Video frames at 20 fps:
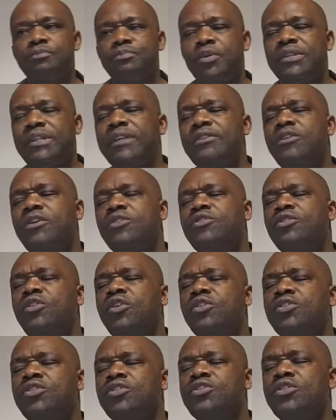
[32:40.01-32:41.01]
Protect us, O
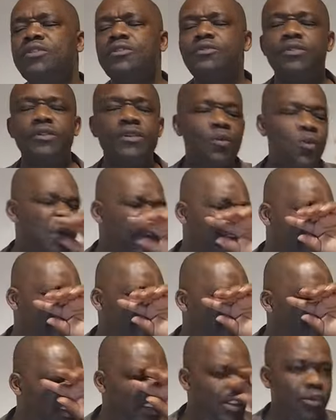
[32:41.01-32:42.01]
Lord Jesus, from the
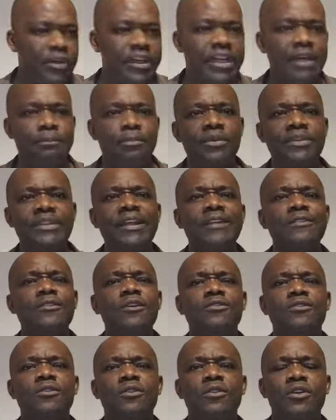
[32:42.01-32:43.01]
wickedness of the wicked. Protect
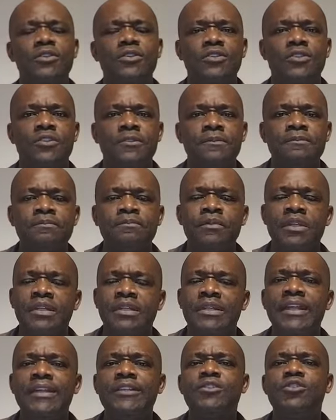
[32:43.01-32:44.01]
us, O Lord Jesus.
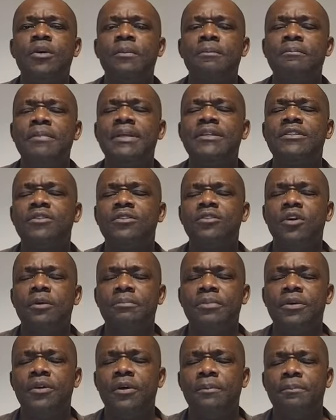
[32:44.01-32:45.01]
Let your mercy, Lord,
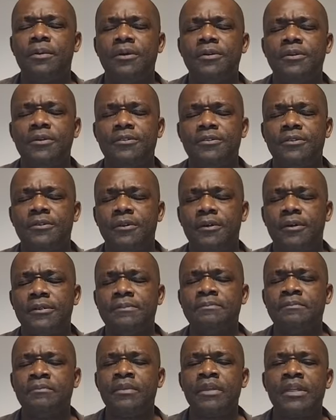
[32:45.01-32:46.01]
be upon us, O Lord.
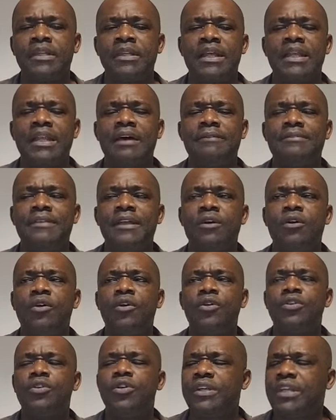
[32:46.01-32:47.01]
And after
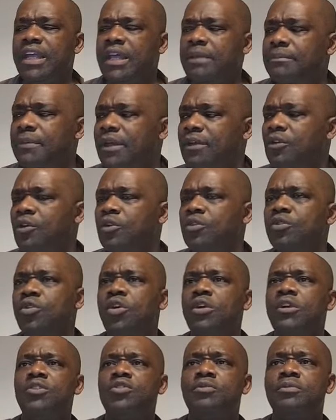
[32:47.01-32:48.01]
all, your name alone is
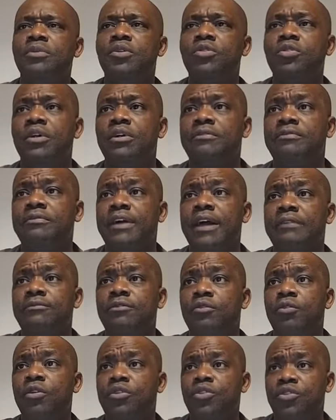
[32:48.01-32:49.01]
going to be glorified
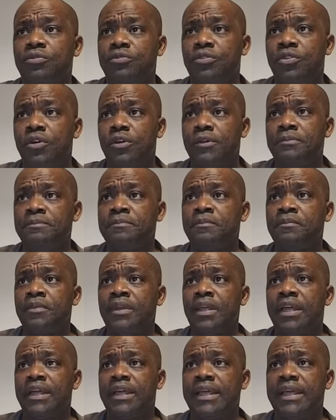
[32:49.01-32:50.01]
for what you've done.
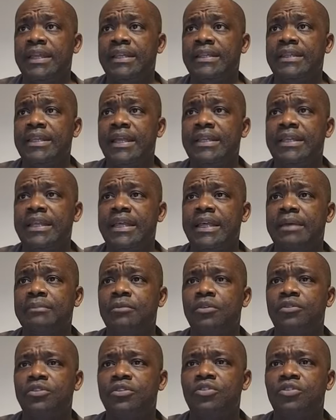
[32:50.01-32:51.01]
In the name
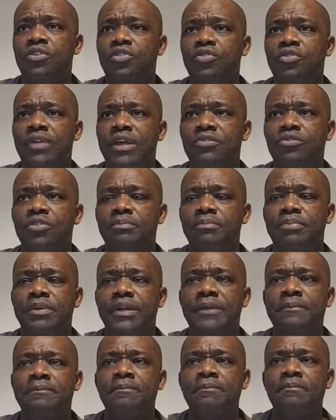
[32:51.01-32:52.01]
of Jesus Christ, we pray.